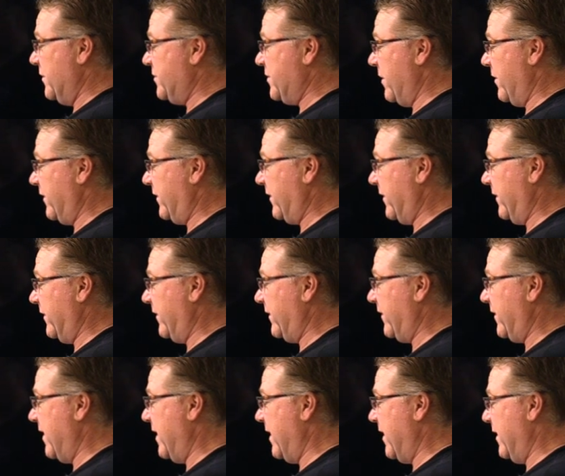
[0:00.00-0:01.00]
Jolson
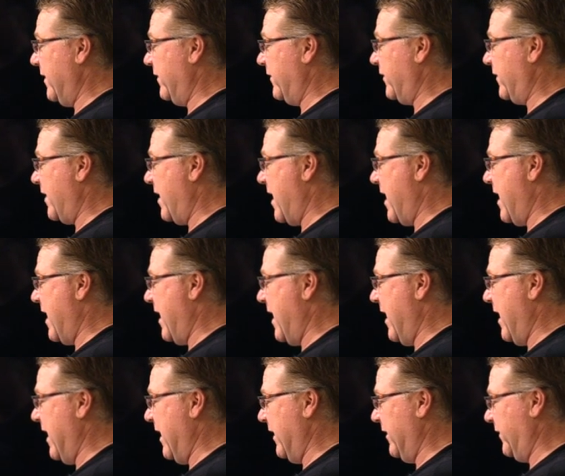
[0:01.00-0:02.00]
says
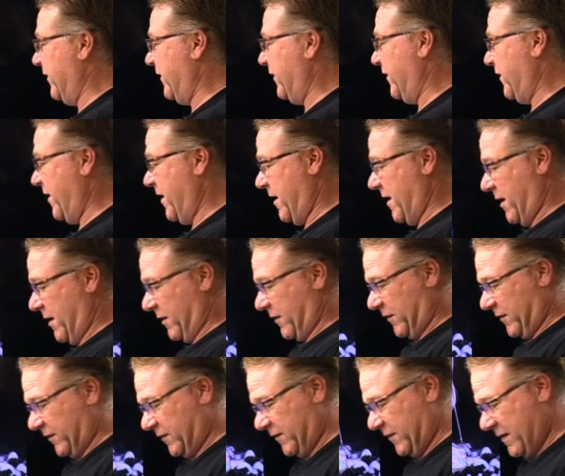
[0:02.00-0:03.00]
I
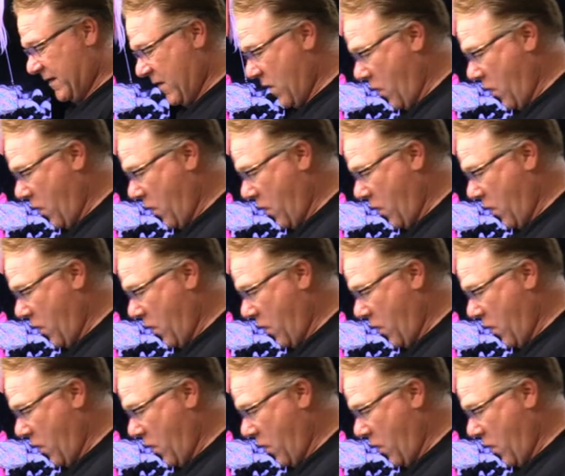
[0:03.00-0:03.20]
six.